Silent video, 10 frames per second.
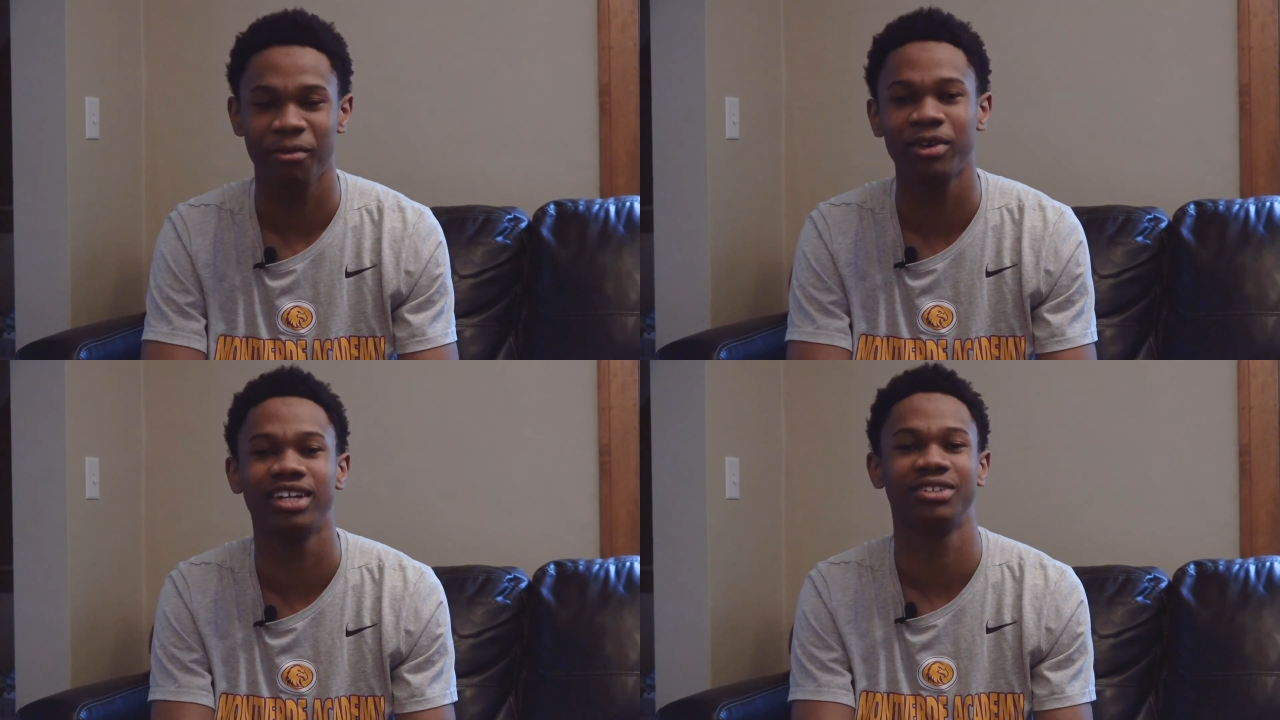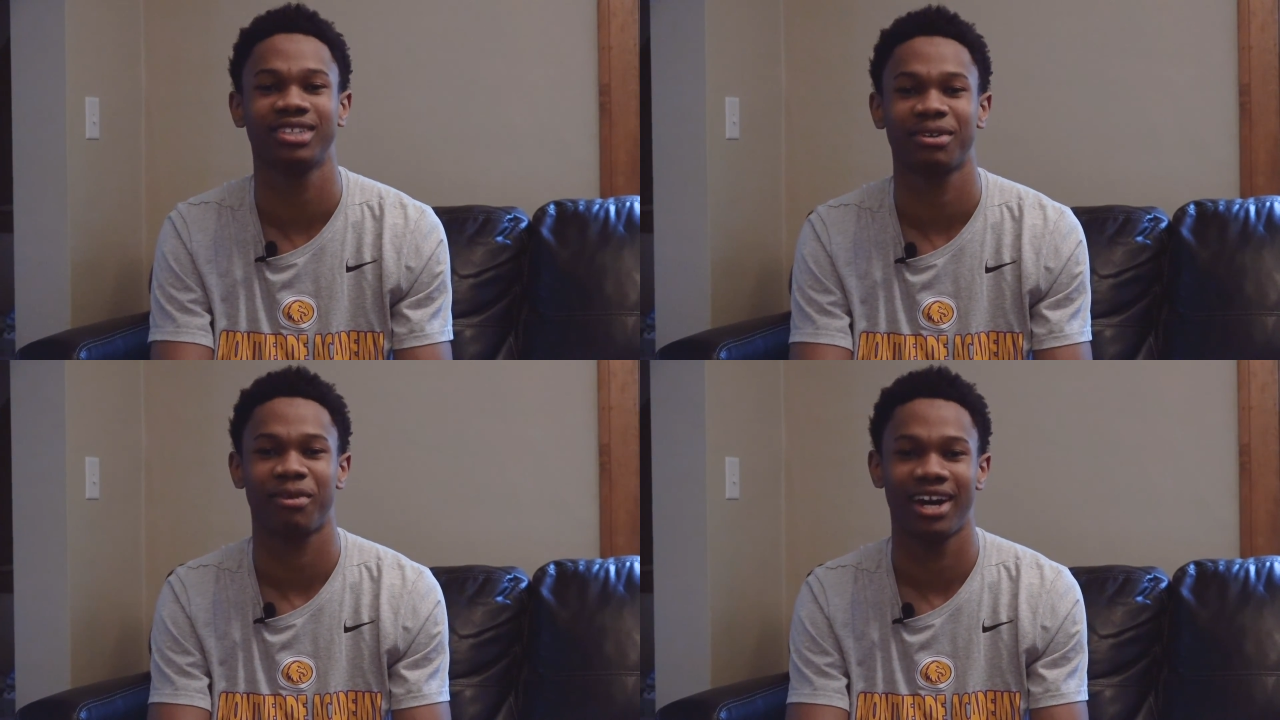I
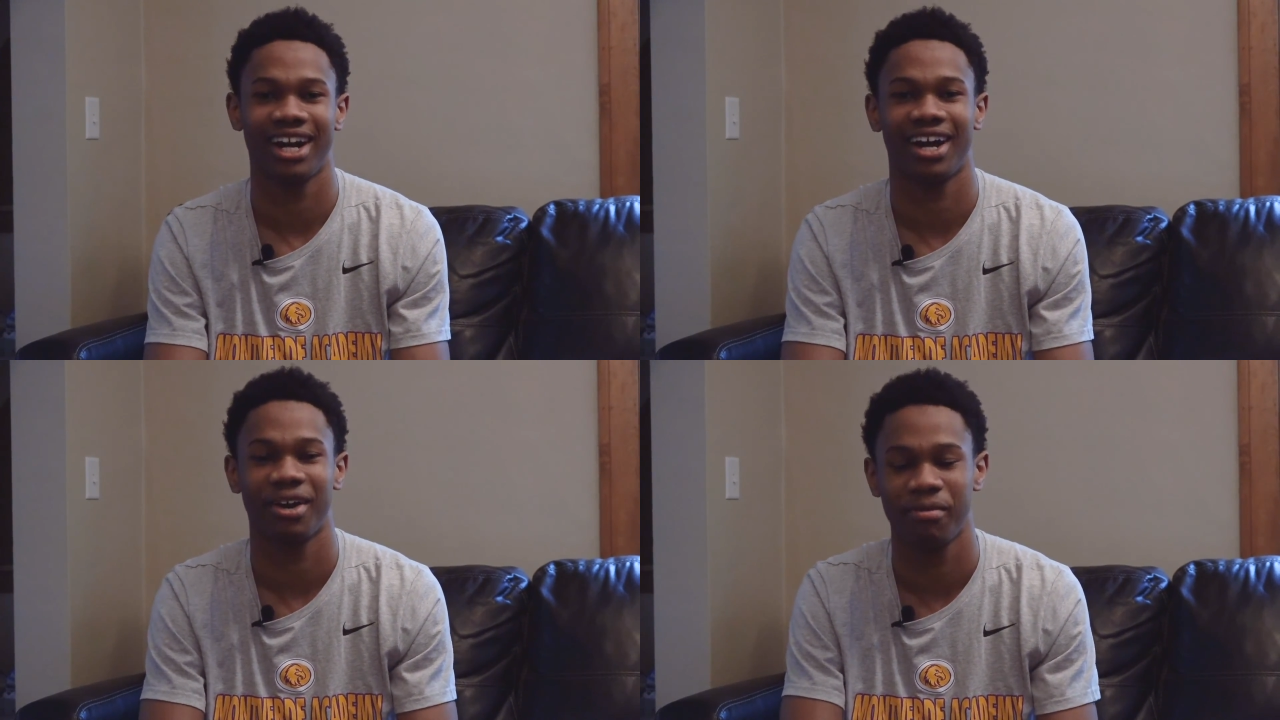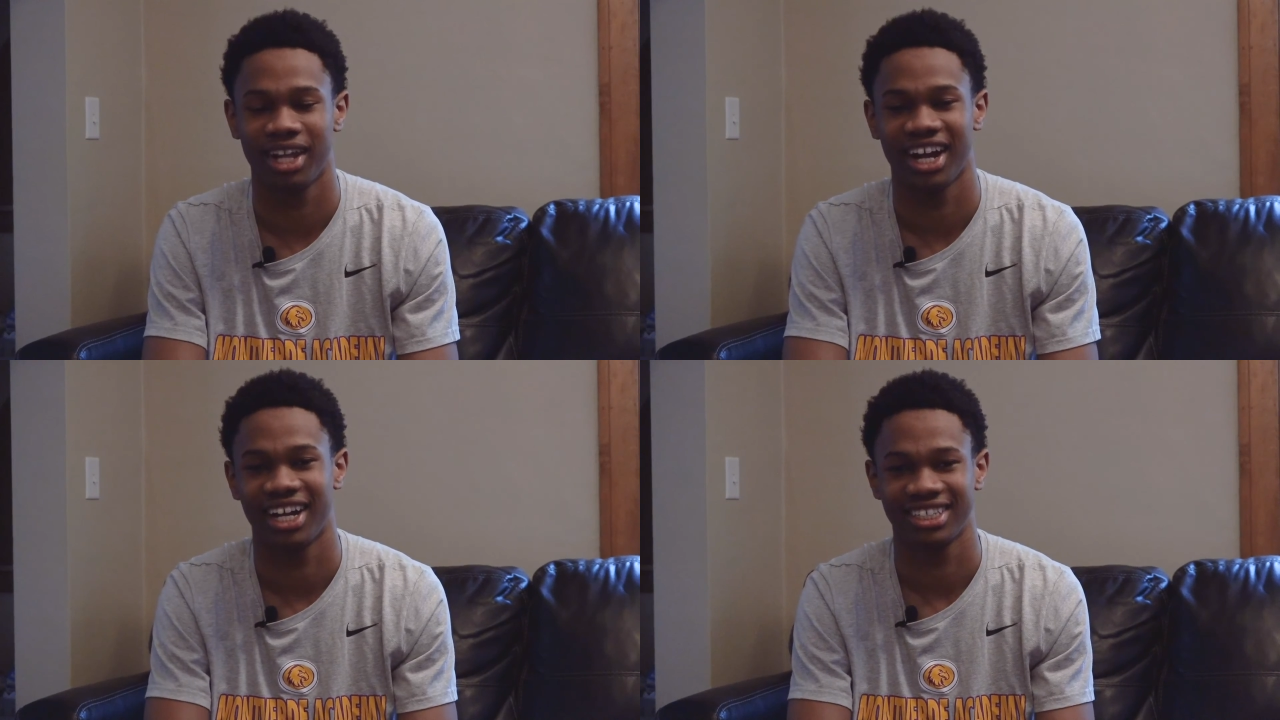would do something right now,
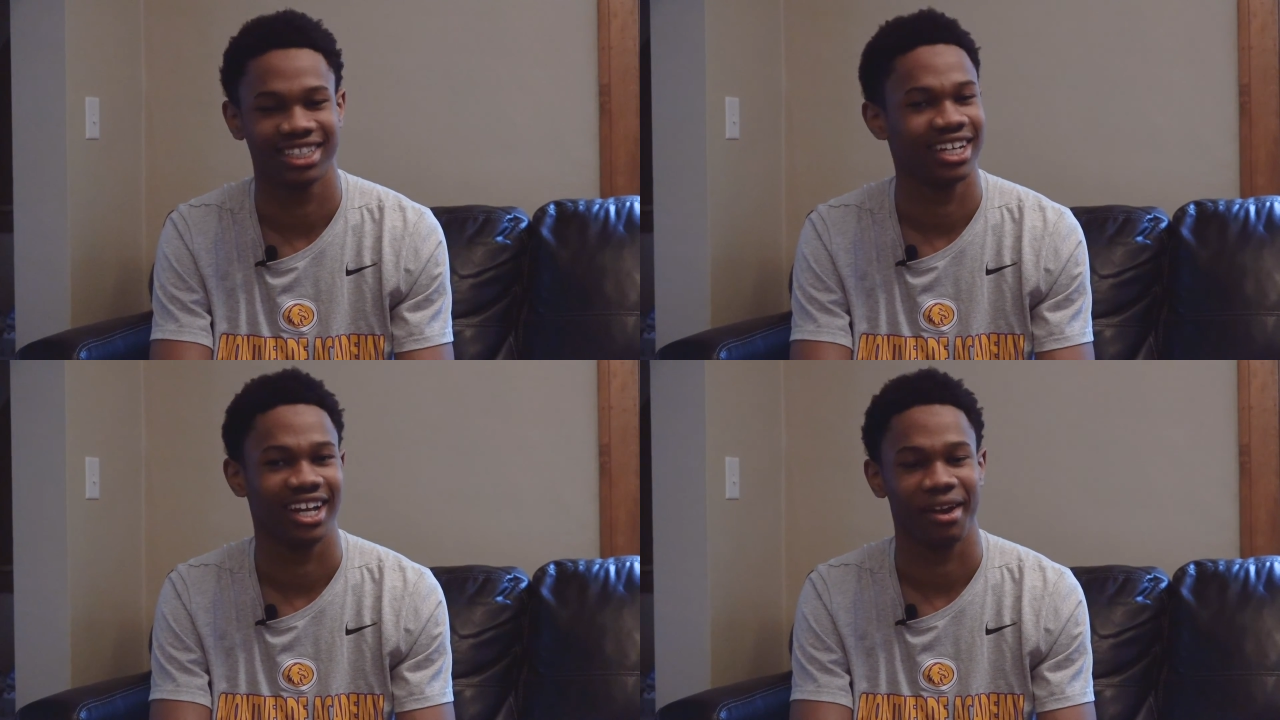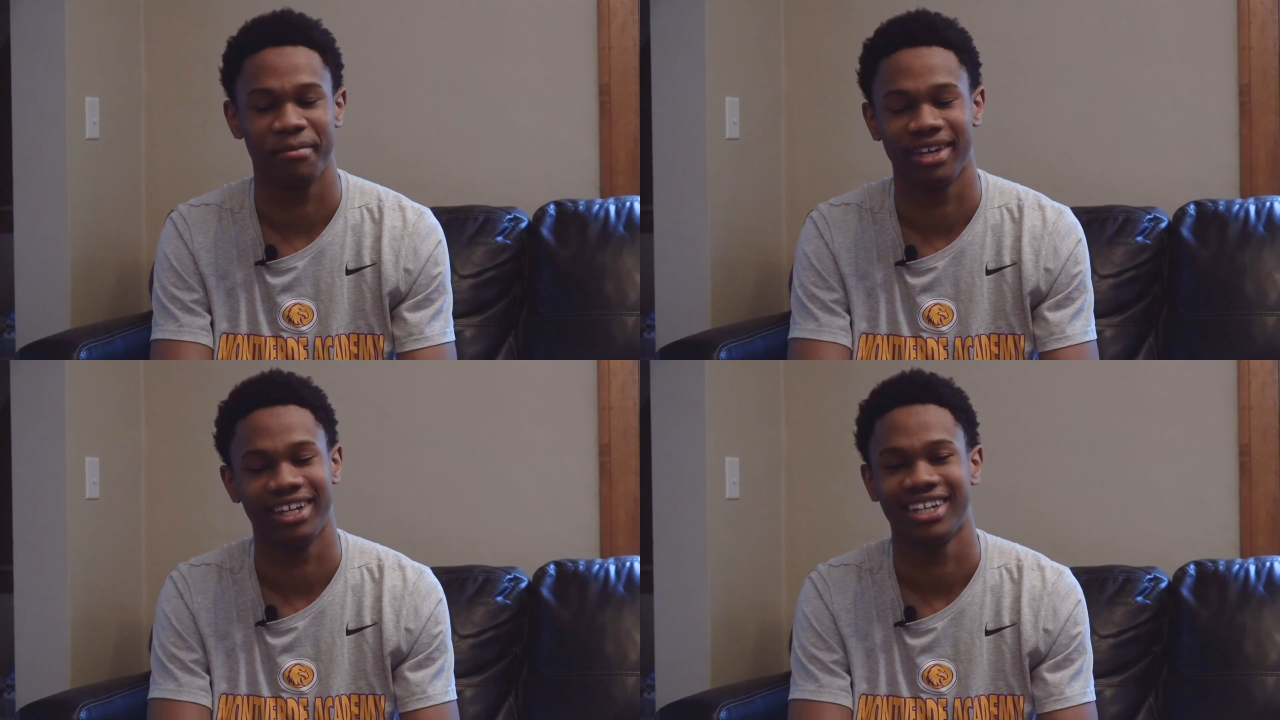but like I
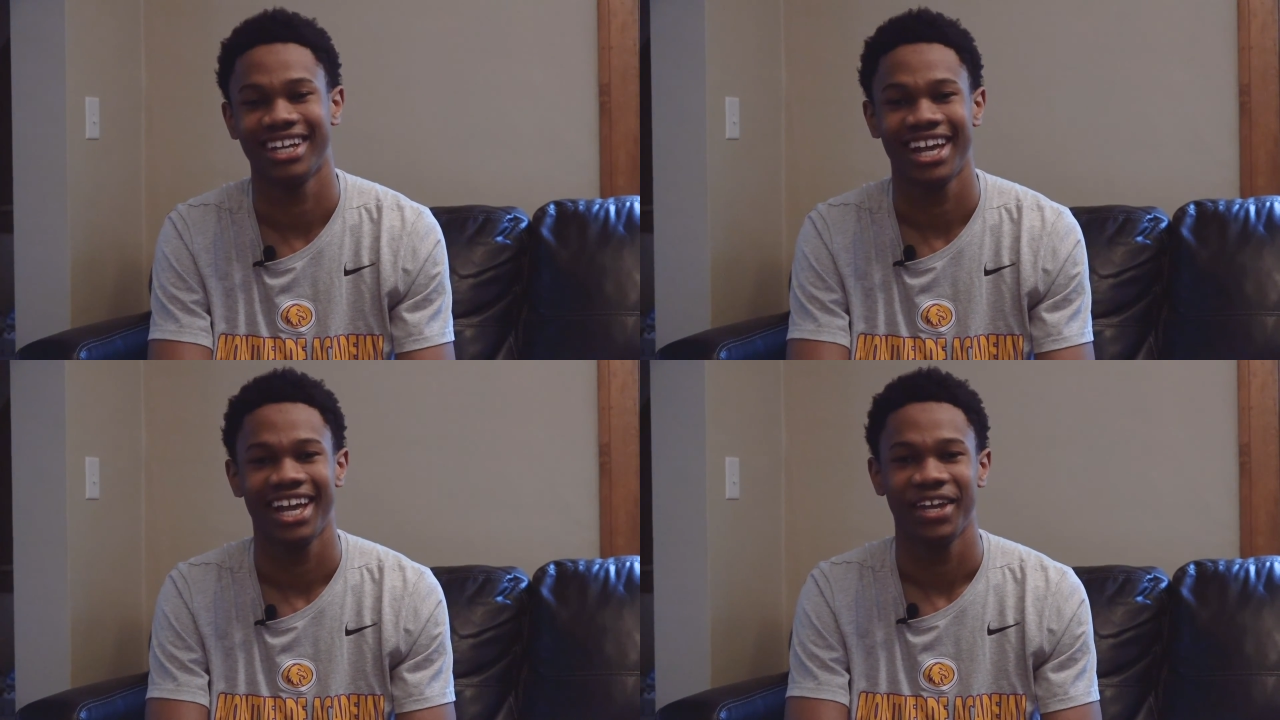said, I mean,